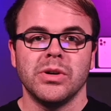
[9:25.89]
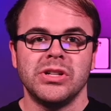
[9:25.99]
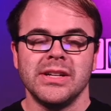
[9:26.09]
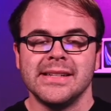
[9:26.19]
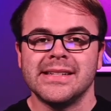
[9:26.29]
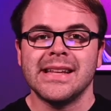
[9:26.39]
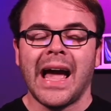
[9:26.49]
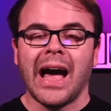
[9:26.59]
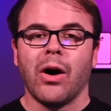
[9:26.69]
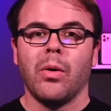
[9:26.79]
which is
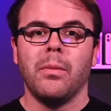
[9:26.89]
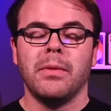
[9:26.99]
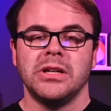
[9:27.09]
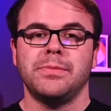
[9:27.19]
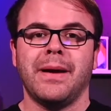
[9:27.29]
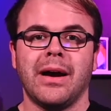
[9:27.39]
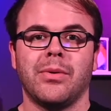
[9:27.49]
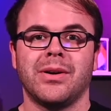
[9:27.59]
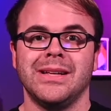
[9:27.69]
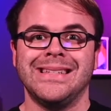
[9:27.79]
how much
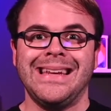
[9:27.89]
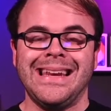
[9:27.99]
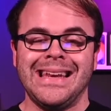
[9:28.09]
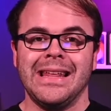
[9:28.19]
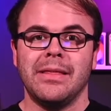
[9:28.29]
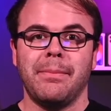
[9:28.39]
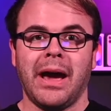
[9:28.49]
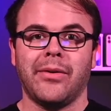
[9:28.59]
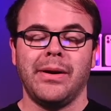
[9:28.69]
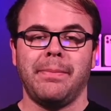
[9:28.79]
power is in the
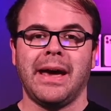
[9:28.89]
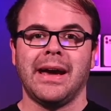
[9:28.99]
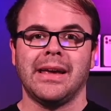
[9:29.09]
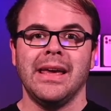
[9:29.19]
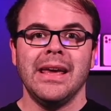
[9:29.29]
battery pack